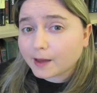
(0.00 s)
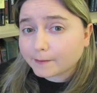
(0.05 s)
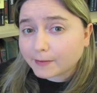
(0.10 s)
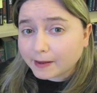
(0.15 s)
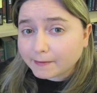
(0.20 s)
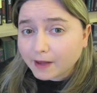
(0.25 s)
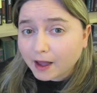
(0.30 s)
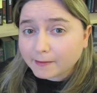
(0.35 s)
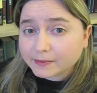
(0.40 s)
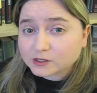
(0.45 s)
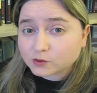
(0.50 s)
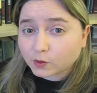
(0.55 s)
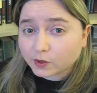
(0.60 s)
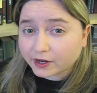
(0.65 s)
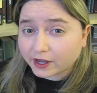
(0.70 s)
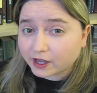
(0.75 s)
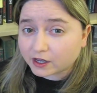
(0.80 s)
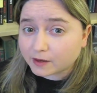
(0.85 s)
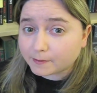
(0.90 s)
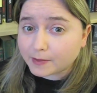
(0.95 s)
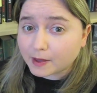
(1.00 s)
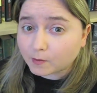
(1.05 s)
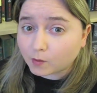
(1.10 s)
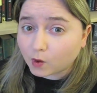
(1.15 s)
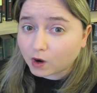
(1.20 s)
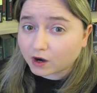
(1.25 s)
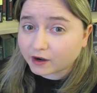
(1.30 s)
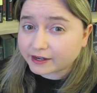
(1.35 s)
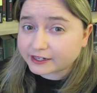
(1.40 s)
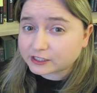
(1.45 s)
My mom is working on a
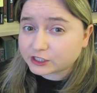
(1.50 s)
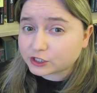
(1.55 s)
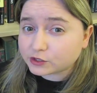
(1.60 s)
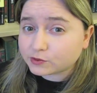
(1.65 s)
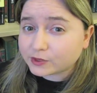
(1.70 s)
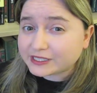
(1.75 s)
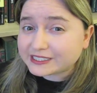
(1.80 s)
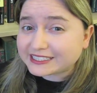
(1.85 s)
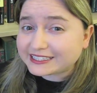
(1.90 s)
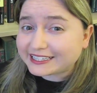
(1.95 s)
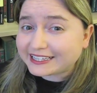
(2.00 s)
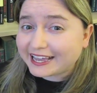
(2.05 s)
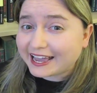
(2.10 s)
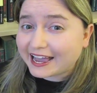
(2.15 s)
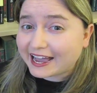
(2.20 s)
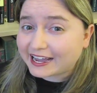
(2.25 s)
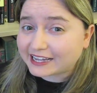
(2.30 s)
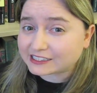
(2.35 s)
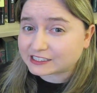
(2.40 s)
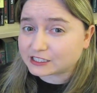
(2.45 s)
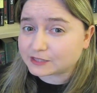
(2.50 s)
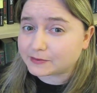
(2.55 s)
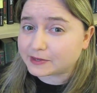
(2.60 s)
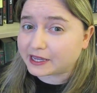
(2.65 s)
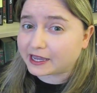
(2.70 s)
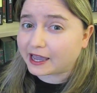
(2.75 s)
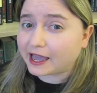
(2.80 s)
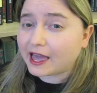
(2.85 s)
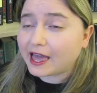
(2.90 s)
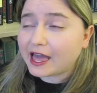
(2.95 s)
memoir, and she recently asked
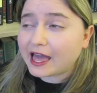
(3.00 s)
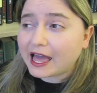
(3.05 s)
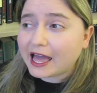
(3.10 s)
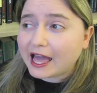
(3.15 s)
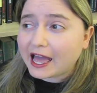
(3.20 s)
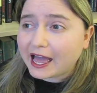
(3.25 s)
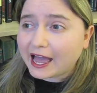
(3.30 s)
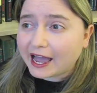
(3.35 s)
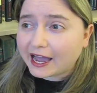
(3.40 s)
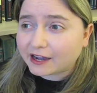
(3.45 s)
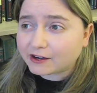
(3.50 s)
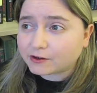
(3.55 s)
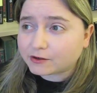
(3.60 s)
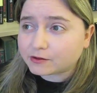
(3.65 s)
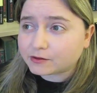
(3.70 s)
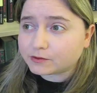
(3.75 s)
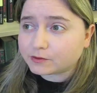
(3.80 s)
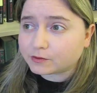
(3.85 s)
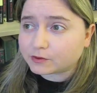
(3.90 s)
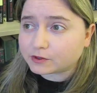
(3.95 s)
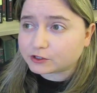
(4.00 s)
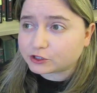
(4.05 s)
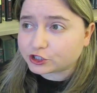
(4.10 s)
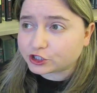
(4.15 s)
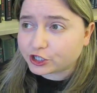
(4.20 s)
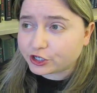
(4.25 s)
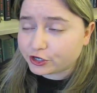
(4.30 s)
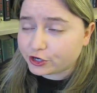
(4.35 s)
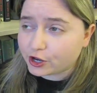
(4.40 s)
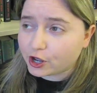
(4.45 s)
me how would
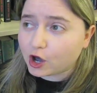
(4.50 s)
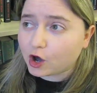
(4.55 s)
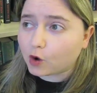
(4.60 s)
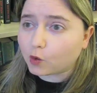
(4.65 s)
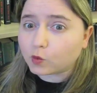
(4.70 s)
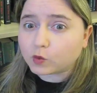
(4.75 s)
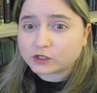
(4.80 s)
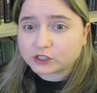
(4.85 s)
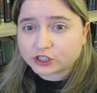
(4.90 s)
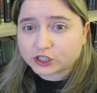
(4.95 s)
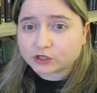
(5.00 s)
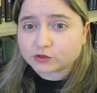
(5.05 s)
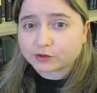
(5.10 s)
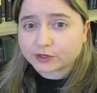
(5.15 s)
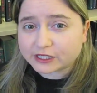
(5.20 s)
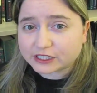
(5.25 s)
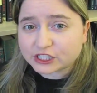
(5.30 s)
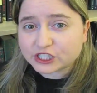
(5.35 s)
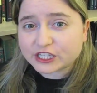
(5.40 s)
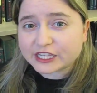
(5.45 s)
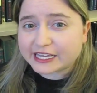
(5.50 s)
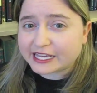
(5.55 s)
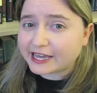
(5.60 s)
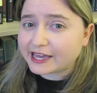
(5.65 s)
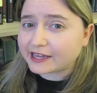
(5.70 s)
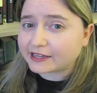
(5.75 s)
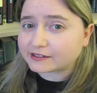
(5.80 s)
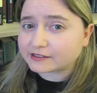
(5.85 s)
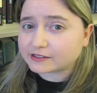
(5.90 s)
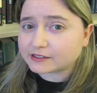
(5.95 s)
she know when she reached the
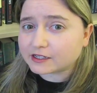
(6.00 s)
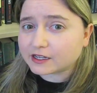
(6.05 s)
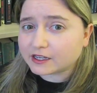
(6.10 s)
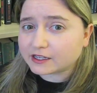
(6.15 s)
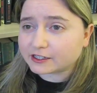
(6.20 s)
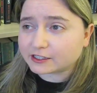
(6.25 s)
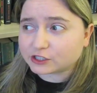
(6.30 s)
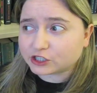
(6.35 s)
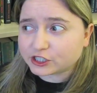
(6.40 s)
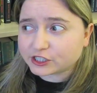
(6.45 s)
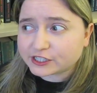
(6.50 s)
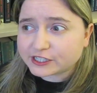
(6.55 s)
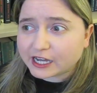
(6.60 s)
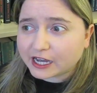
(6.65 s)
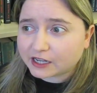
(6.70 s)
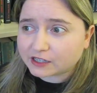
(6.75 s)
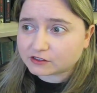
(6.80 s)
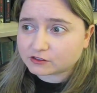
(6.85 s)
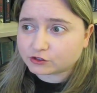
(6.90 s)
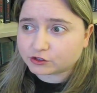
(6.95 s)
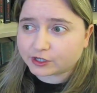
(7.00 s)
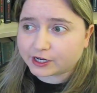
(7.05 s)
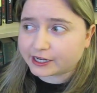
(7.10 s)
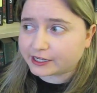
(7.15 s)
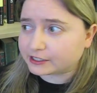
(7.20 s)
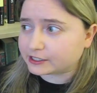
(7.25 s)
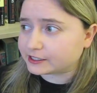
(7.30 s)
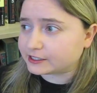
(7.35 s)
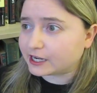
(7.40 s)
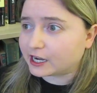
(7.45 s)
end, because she's not
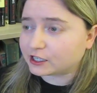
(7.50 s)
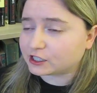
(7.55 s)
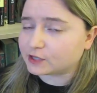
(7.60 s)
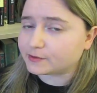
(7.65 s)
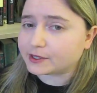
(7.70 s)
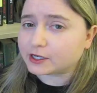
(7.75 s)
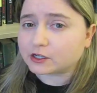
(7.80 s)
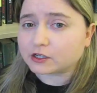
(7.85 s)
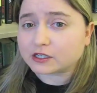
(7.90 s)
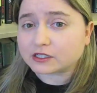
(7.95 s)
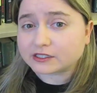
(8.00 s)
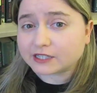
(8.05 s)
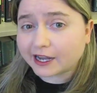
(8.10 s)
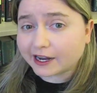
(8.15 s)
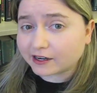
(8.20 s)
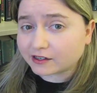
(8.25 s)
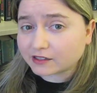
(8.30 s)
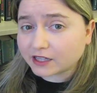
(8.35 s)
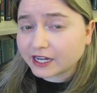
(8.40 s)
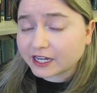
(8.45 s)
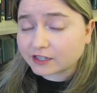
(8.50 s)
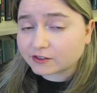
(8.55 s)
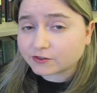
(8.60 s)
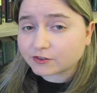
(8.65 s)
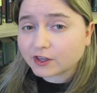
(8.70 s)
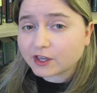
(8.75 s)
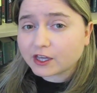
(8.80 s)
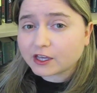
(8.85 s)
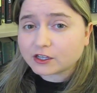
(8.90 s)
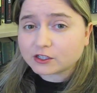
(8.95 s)
trying to document her entire life,
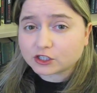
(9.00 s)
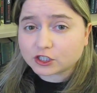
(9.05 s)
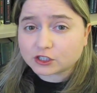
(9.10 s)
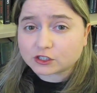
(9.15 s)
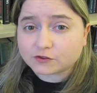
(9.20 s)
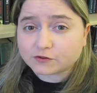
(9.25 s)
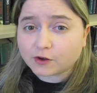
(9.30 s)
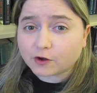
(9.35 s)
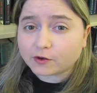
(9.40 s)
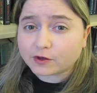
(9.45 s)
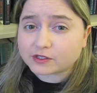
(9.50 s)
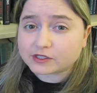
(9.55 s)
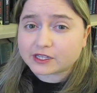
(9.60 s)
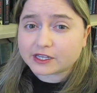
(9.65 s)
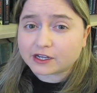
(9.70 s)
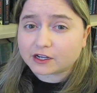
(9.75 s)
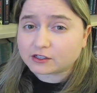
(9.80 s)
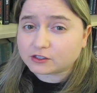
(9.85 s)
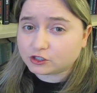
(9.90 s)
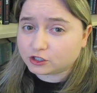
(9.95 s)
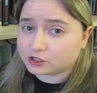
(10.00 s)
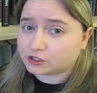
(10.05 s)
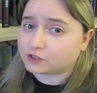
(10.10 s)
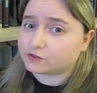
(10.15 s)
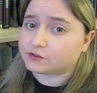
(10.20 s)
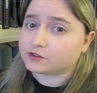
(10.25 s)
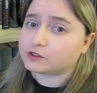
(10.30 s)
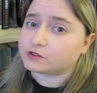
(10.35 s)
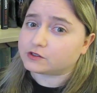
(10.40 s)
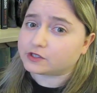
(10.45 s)
she's focusing on just a
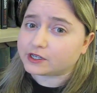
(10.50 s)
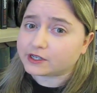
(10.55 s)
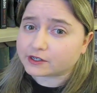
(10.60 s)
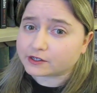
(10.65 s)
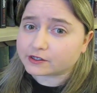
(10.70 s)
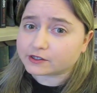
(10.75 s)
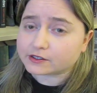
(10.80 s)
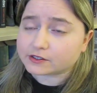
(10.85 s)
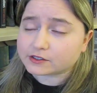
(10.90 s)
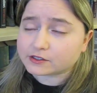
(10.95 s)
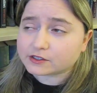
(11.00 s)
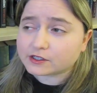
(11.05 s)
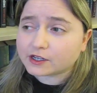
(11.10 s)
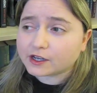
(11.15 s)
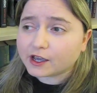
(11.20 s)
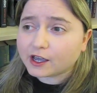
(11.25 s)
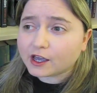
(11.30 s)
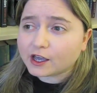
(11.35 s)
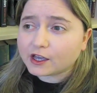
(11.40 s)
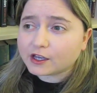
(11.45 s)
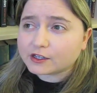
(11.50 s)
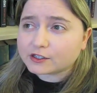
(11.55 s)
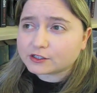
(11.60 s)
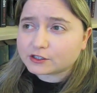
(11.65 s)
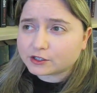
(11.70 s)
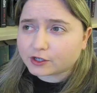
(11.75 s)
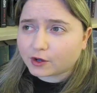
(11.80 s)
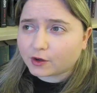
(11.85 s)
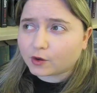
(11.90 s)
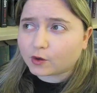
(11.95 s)
few years.
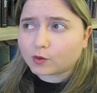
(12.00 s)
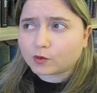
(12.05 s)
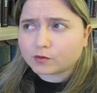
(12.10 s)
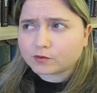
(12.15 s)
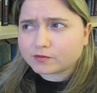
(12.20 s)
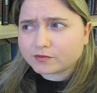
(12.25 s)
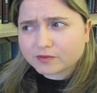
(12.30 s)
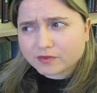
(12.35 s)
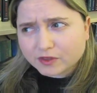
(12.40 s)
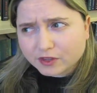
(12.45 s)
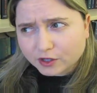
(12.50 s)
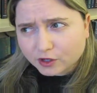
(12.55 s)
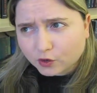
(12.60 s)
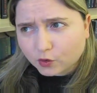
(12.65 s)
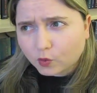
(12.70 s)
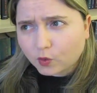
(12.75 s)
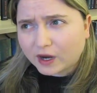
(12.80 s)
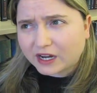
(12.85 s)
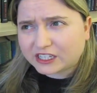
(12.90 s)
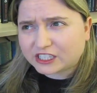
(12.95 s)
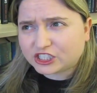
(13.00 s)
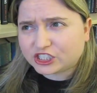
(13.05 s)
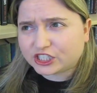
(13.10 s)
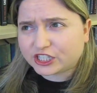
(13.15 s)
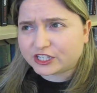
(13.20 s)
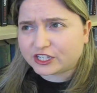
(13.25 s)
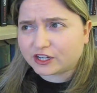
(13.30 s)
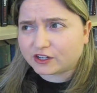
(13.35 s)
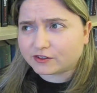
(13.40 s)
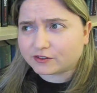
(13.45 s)
So the
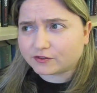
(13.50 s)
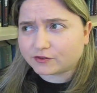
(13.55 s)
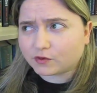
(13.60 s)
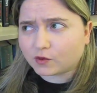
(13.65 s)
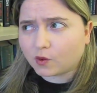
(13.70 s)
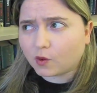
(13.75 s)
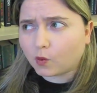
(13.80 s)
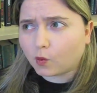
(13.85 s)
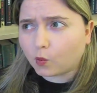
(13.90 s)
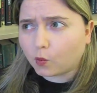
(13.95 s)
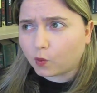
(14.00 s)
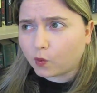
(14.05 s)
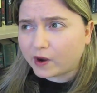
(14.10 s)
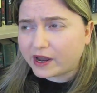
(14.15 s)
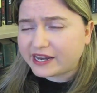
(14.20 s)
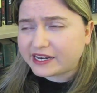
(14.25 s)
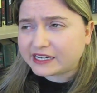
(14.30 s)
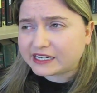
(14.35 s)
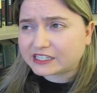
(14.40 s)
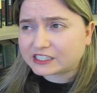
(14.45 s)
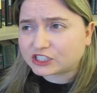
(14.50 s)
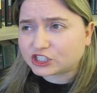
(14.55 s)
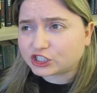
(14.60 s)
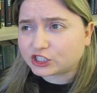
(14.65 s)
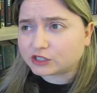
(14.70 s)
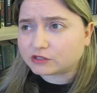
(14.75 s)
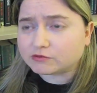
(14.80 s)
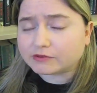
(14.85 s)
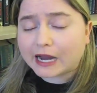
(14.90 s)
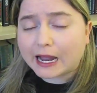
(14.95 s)
question of when does
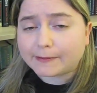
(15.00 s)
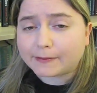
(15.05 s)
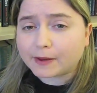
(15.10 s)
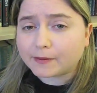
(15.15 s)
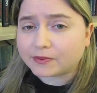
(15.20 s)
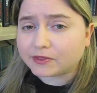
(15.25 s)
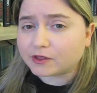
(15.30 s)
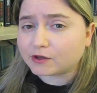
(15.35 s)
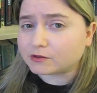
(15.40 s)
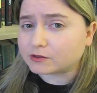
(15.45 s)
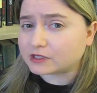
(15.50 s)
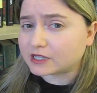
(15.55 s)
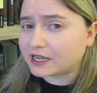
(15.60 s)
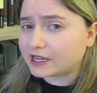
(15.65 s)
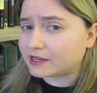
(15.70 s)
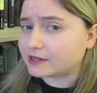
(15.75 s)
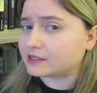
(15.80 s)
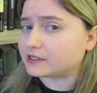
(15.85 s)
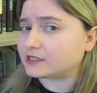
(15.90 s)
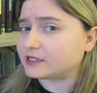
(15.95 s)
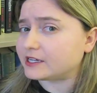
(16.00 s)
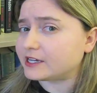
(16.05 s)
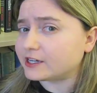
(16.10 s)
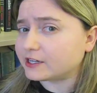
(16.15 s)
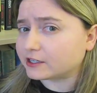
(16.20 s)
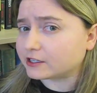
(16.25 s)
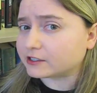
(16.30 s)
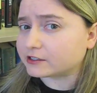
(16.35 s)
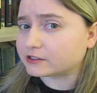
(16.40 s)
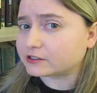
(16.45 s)
she wrap up those end
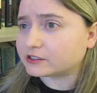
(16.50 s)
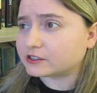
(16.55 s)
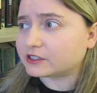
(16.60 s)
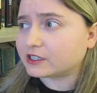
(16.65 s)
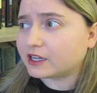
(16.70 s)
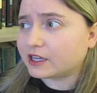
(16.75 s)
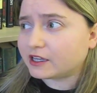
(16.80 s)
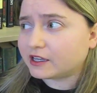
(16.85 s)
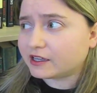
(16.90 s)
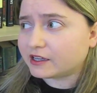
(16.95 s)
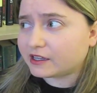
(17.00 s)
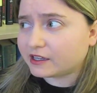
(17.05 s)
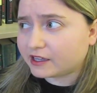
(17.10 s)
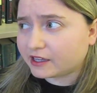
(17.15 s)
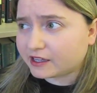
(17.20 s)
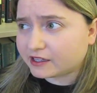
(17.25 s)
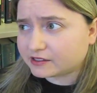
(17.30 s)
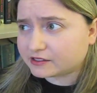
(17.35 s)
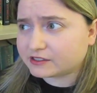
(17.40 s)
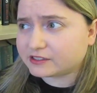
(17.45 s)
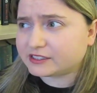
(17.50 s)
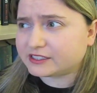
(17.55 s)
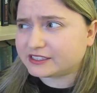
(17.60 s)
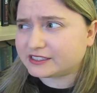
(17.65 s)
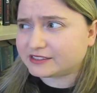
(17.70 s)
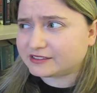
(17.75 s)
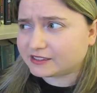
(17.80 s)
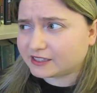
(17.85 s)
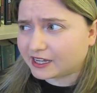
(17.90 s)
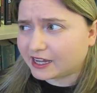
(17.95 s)
years
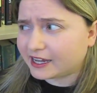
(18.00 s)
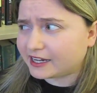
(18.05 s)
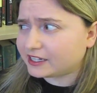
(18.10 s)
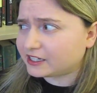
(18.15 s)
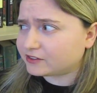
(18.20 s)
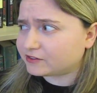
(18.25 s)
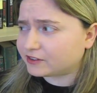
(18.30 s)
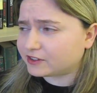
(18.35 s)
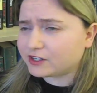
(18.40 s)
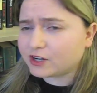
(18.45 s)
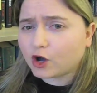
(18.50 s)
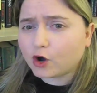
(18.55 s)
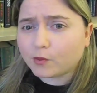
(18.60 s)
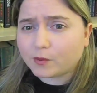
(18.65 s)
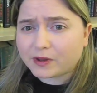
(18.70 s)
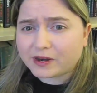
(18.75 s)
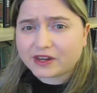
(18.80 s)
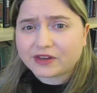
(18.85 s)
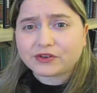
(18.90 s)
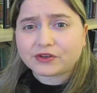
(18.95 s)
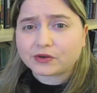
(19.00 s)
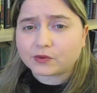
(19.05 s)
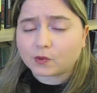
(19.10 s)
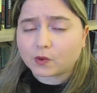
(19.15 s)
is kind of an open-ended